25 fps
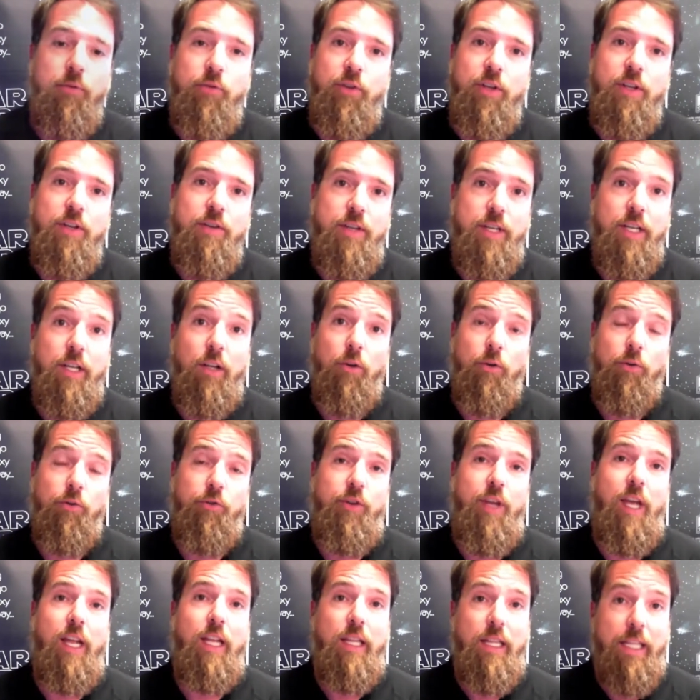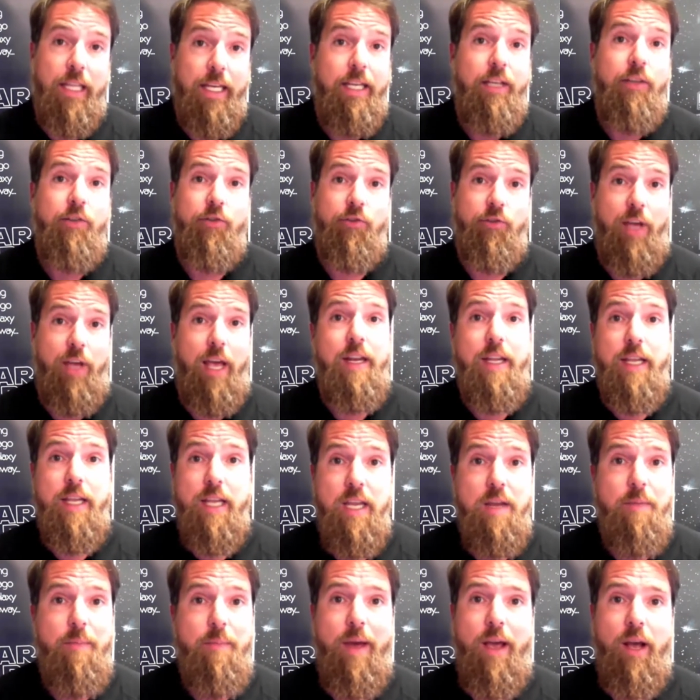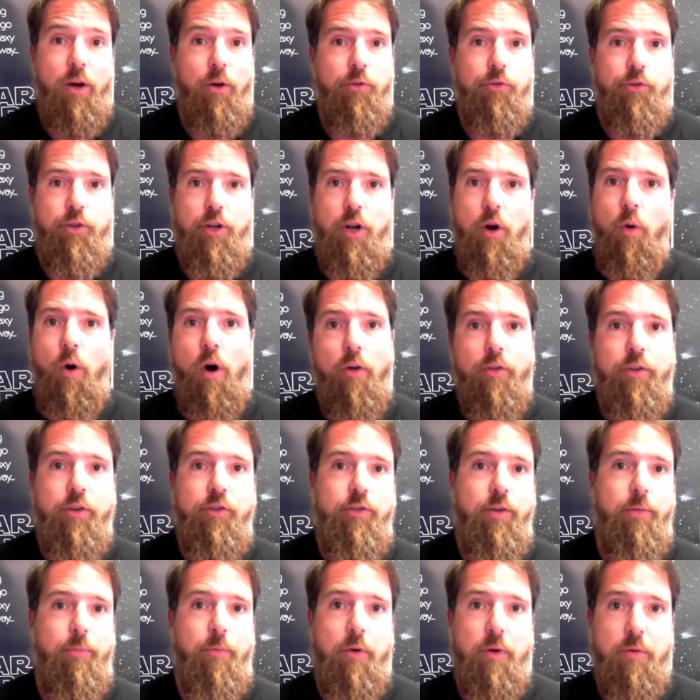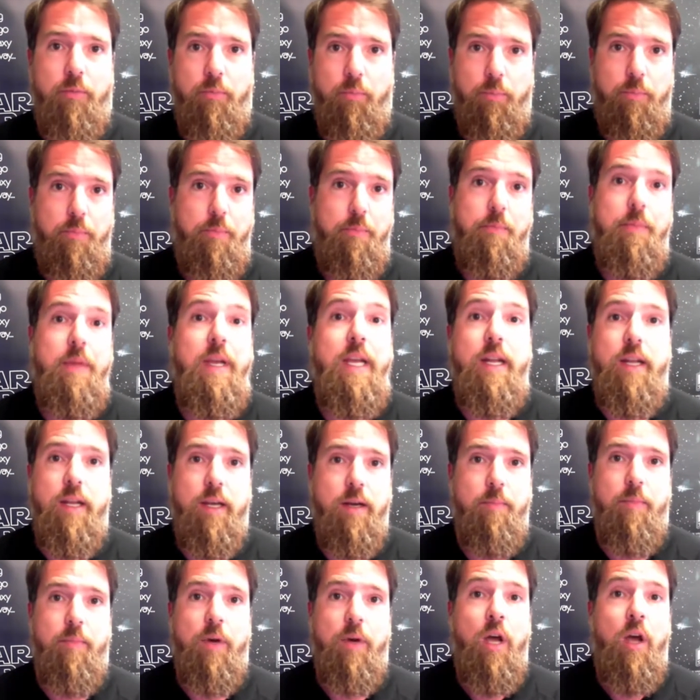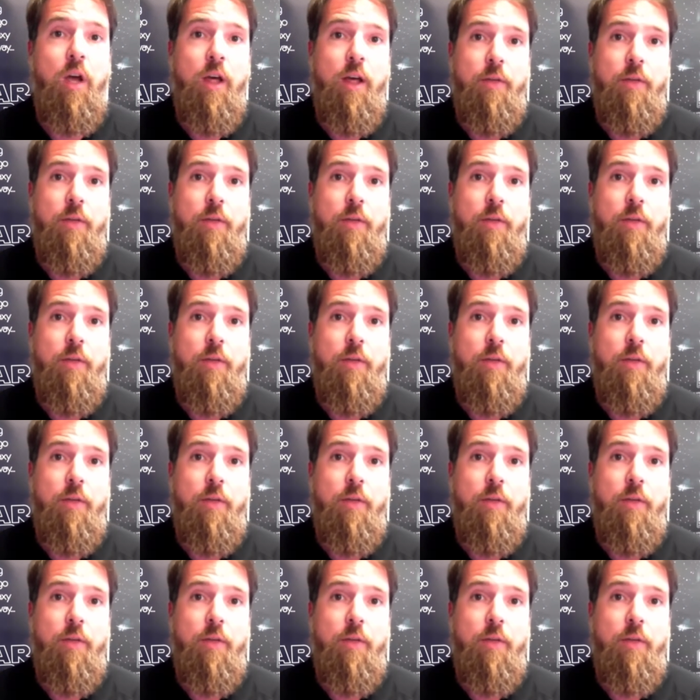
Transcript: seen dealers get links and emails, all these different medium